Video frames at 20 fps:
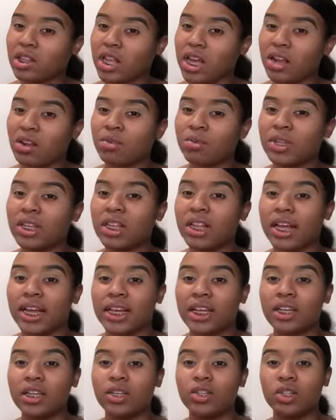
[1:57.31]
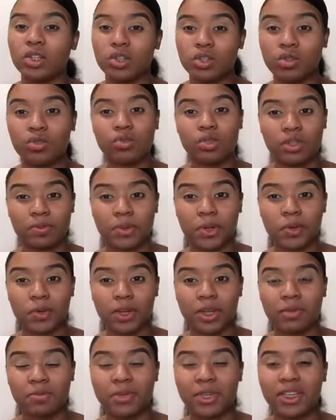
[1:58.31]
I don't really like too
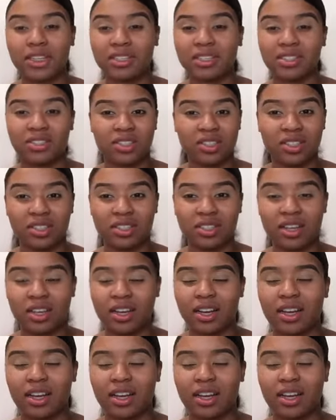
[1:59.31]
smoky because it just,